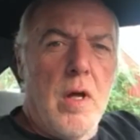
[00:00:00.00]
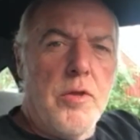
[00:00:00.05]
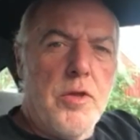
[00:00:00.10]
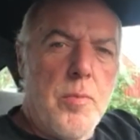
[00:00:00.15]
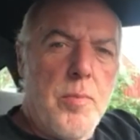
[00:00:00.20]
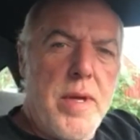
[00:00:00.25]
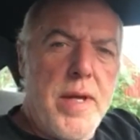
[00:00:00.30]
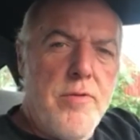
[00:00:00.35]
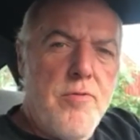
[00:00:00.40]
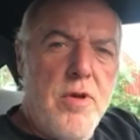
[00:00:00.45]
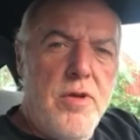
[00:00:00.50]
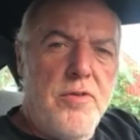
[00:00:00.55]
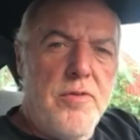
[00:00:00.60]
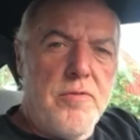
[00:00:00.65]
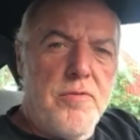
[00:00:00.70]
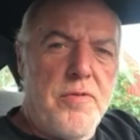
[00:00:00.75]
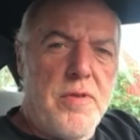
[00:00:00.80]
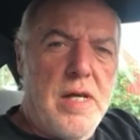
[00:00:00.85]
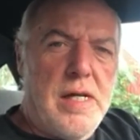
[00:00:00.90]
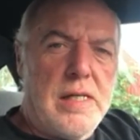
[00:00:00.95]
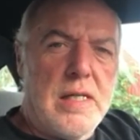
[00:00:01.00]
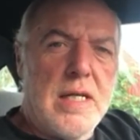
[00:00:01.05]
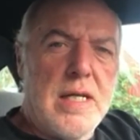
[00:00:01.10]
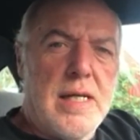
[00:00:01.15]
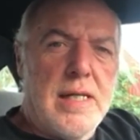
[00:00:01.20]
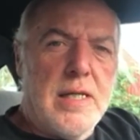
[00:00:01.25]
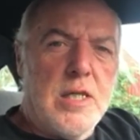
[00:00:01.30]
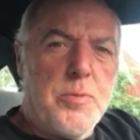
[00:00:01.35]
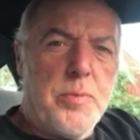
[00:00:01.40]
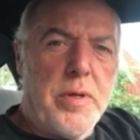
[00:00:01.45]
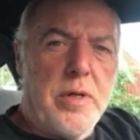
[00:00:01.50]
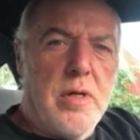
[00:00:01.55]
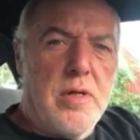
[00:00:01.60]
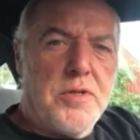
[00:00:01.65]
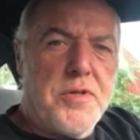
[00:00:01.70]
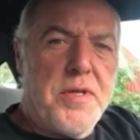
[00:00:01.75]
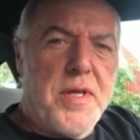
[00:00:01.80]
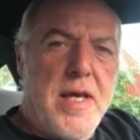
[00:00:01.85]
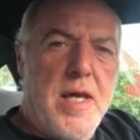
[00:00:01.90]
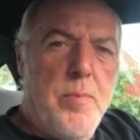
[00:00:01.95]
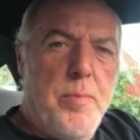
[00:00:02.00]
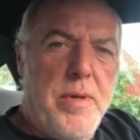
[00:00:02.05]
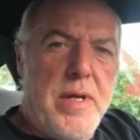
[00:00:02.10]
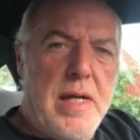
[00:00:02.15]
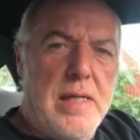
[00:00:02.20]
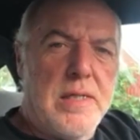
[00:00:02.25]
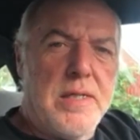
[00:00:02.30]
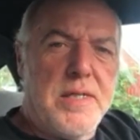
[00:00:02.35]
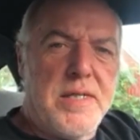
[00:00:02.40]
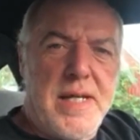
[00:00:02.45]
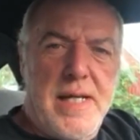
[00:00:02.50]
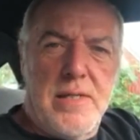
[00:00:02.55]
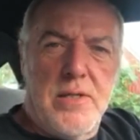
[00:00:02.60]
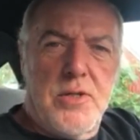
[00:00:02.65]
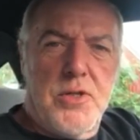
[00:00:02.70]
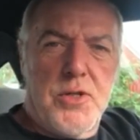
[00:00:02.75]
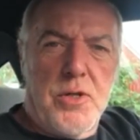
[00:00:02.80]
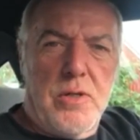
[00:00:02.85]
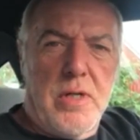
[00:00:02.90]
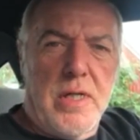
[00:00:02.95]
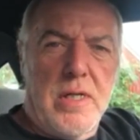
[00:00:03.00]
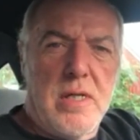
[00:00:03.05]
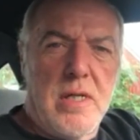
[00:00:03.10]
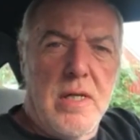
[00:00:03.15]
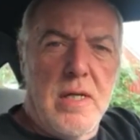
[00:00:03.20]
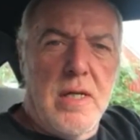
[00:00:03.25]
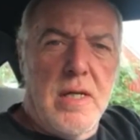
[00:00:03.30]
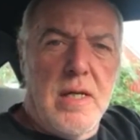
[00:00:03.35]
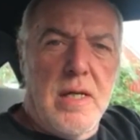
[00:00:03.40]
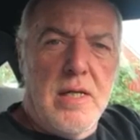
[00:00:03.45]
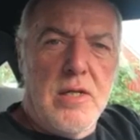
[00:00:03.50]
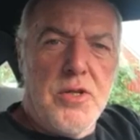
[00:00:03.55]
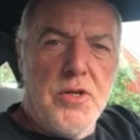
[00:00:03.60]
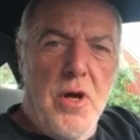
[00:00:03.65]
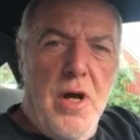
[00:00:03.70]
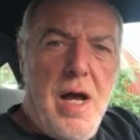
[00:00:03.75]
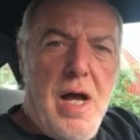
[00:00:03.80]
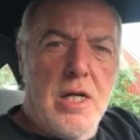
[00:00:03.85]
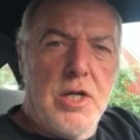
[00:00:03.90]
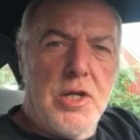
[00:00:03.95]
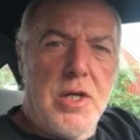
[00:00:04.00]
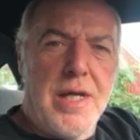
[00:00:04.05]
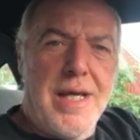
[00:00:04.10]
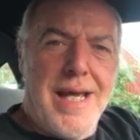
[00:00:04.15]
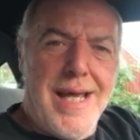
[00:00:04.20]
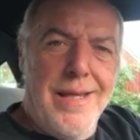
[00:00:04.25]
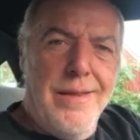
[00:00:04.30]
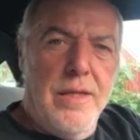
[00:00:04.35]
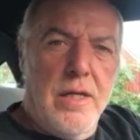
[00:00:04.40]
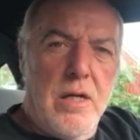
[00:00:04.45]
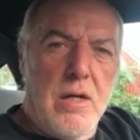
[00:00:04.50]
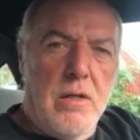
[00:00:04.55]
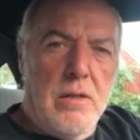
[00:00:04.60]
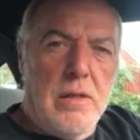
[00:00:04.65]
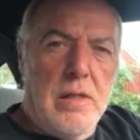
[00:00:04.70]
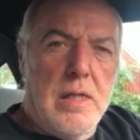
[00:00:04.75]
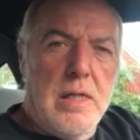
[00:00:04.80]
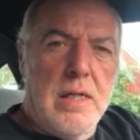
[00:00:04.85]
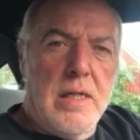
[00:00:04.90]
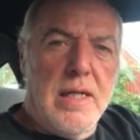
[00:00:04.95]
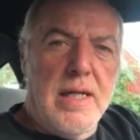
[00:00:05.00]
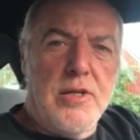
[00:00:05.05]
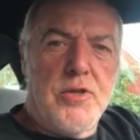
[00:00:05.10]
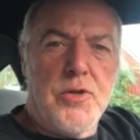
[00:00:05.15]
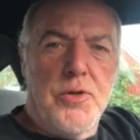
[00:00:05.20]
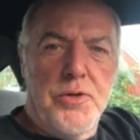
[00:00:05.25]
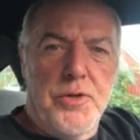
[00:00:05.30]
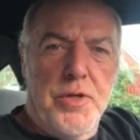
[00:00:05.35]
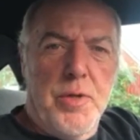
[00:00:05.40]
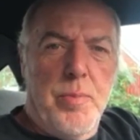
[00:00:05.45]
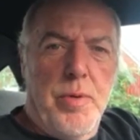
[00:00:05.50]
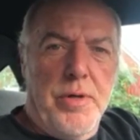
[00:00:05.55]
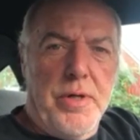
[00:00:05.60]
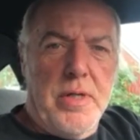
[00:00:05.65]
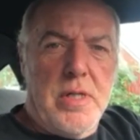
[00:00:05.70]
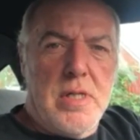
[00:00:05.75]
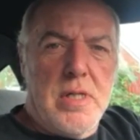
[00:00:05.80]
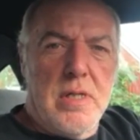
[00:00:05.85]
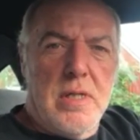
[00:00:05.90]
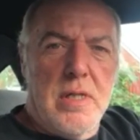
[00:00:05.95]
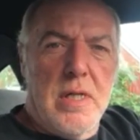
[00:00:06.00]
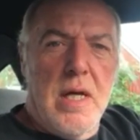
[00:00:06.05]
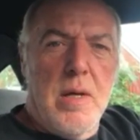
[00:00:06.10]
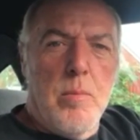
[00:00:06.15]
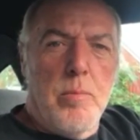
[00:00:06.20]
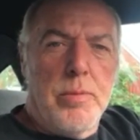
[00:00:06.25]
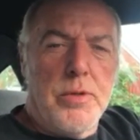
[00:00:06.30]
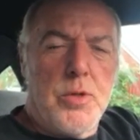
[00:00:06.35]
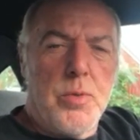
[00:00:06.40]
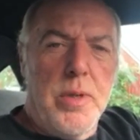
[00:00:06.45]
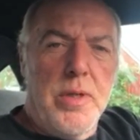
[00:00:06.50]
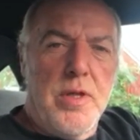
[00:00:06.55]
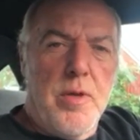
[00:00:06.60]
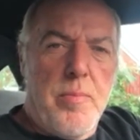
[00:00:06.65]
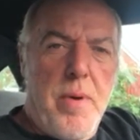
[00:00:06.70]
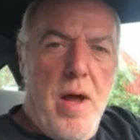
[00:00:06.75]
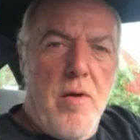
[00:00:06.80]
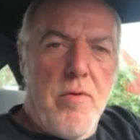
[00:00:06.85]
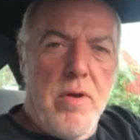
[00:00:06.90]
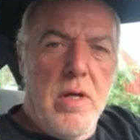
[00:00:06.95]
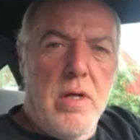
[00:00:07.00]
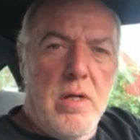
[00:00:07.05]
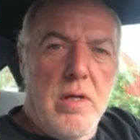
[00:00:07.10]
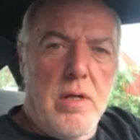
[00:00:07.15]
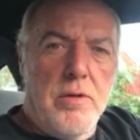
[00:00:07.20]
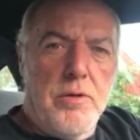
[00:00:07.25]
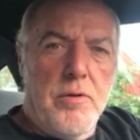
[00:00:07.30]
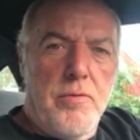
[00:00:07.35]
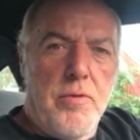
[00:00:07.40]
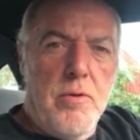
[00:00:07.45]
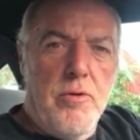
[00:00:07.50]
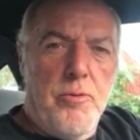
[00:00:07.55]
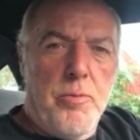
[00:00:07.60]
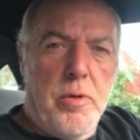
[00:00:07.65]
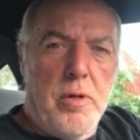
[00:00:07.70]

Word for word: And the main reason for that is because the ABS test socket is not actually in the car, it's under the bonnet between the battery and the fuse